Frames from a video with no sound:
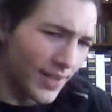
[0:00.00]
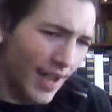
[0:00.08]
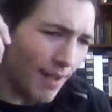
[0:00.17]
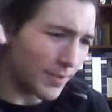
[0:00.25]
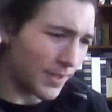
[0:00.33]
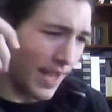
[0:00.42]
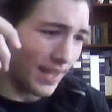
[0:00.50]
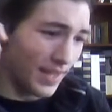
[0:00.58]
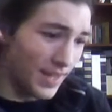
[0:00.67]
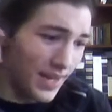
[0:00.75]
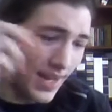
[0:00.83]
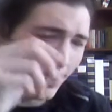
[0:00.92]
after that,
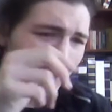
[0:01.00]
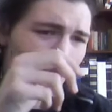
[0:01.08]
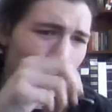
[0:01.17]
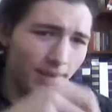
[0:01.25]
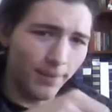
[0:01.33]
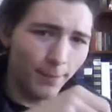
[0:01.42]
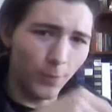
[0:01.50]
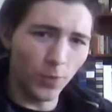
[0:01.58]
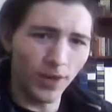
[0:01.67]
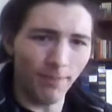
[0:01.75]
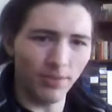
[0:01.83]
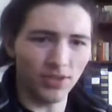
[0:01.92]
the next
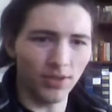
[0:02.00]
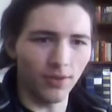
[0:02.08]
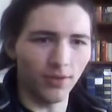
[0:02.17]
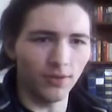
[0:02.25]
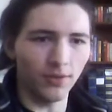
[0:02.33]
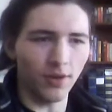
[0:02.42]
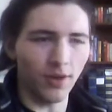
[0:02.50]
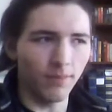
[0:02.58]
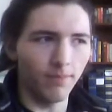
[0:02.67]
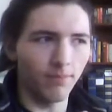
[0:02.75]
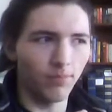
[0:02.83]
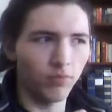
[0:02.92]
4 episodes
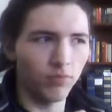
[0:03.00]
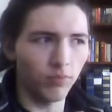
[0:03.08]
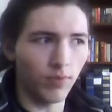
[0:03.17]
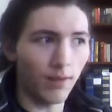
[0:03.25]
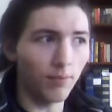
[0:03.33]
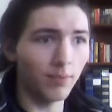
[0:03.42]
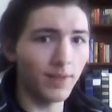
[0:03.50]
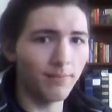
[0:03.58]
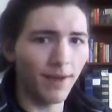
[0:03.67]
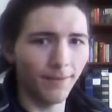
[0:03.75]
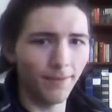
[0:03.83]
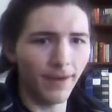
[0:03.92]
are probably
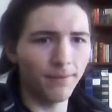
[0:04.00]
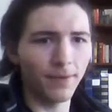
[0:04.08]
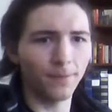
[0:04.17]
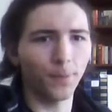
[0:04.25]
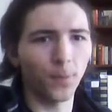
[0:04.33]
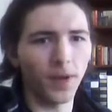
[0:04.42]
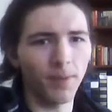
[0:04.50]
my favorite 4